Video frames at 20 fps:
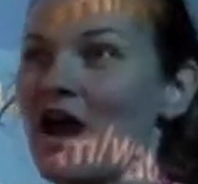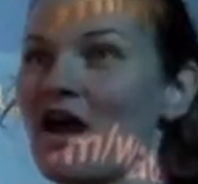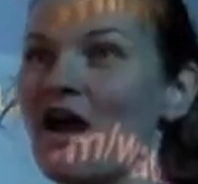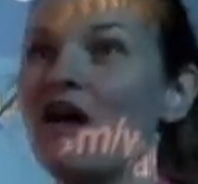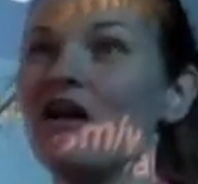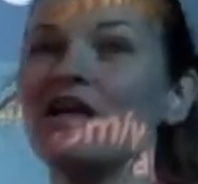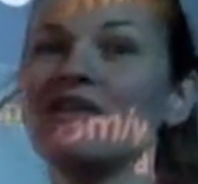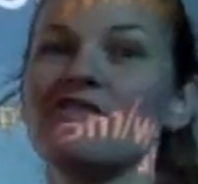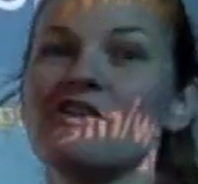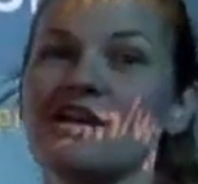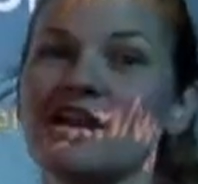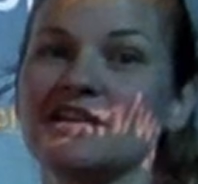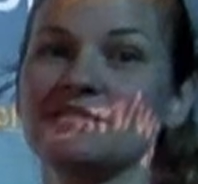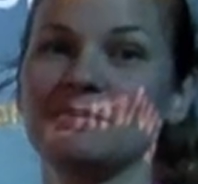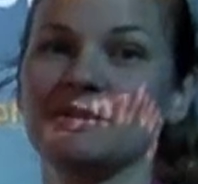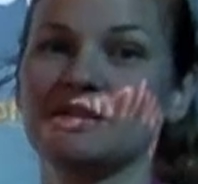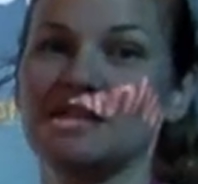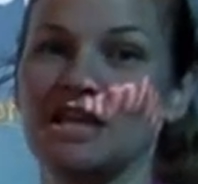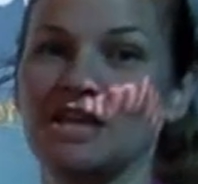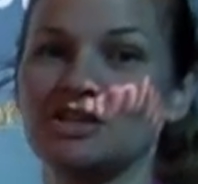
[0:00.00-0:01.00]
All of our
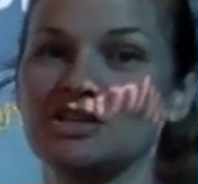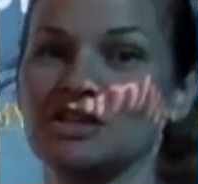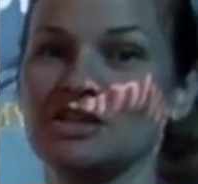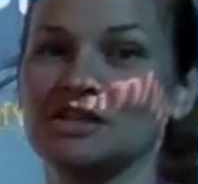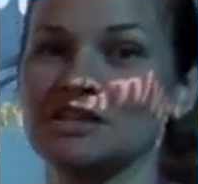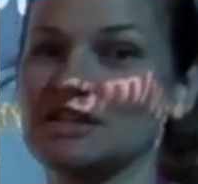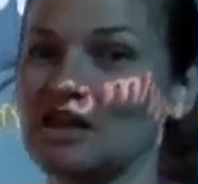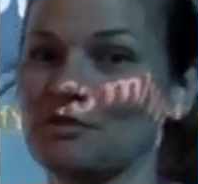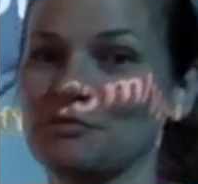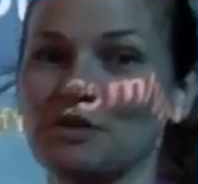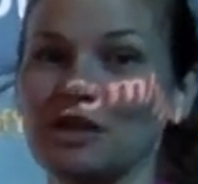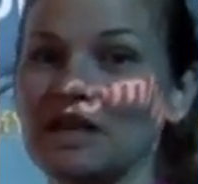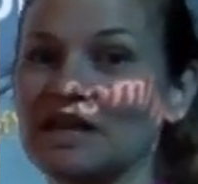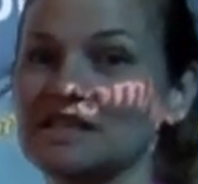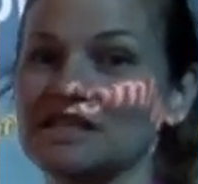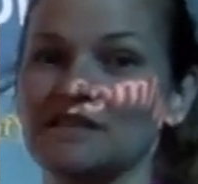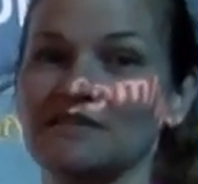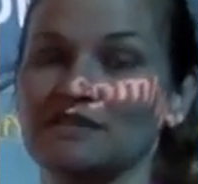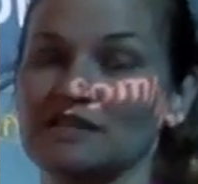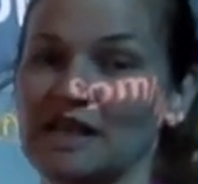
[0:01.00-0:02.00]
expectations and our
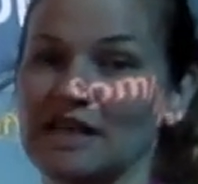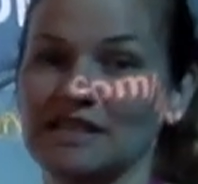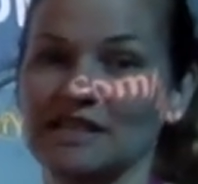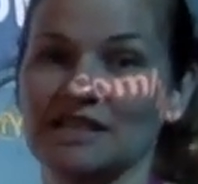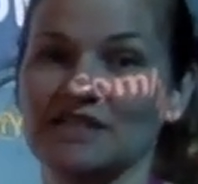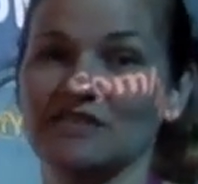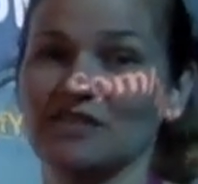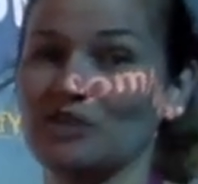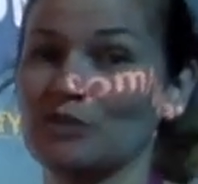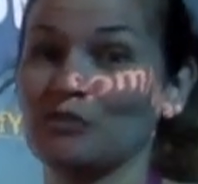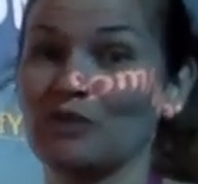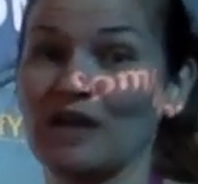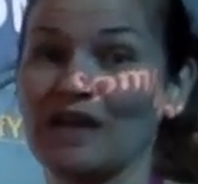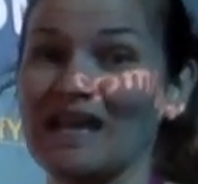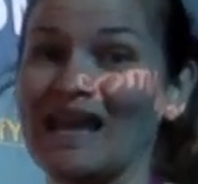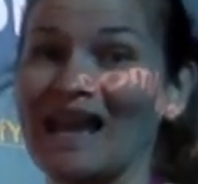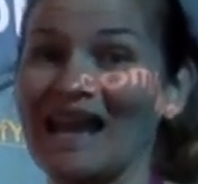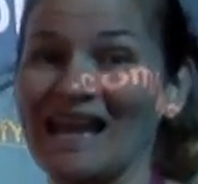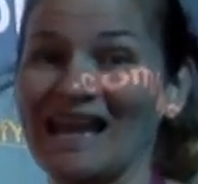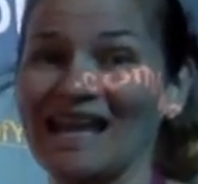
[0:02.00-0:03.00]
preconceived ideas of what the brain
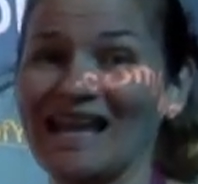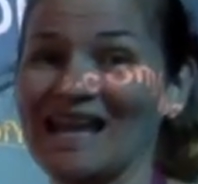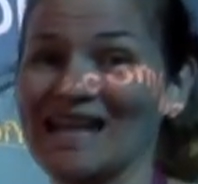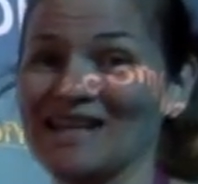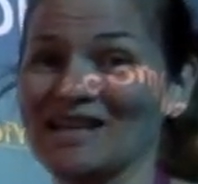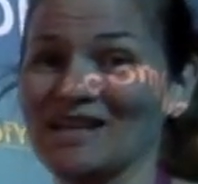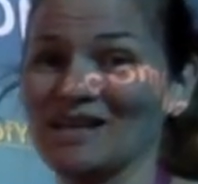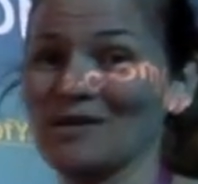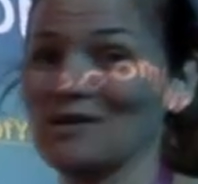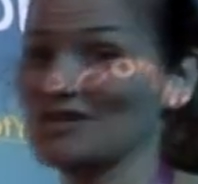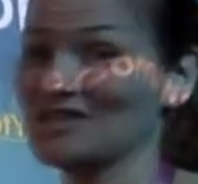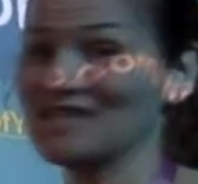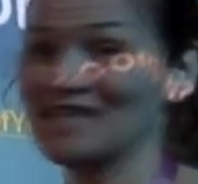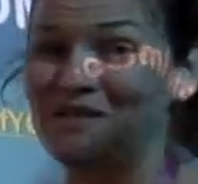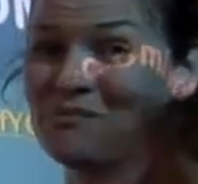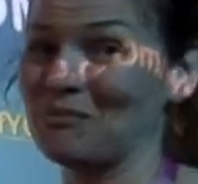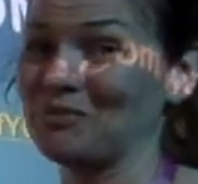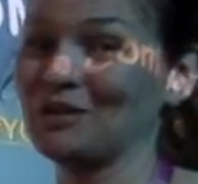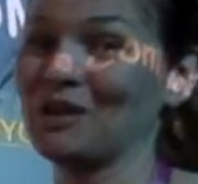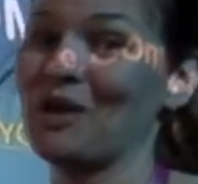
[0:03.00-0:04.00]
can and can't do are just
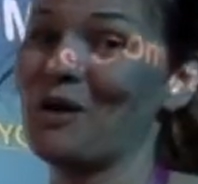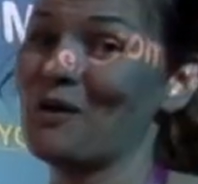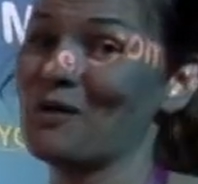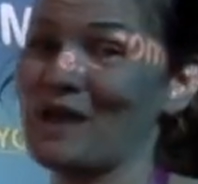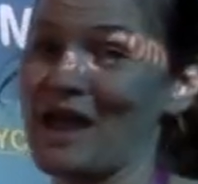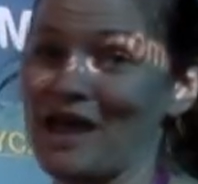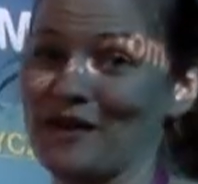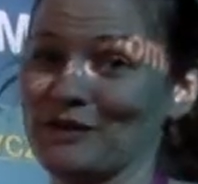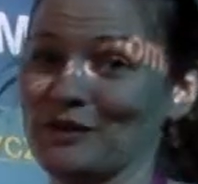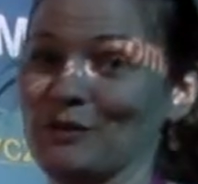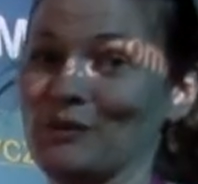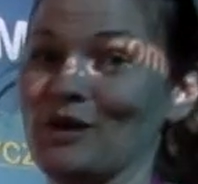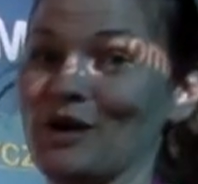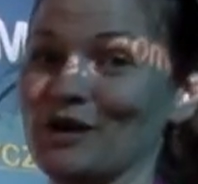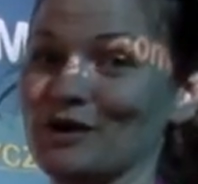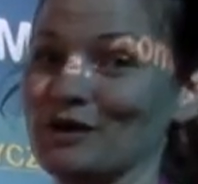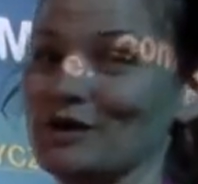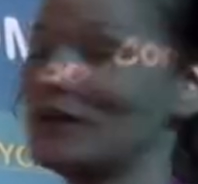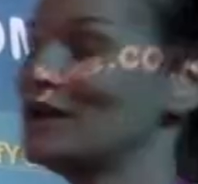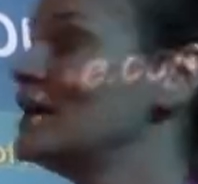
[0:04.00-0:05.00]
getting blown out of the
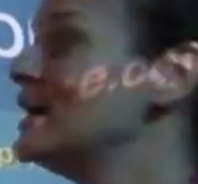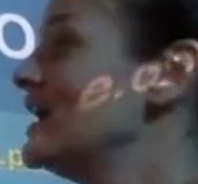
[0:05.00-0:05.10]
water.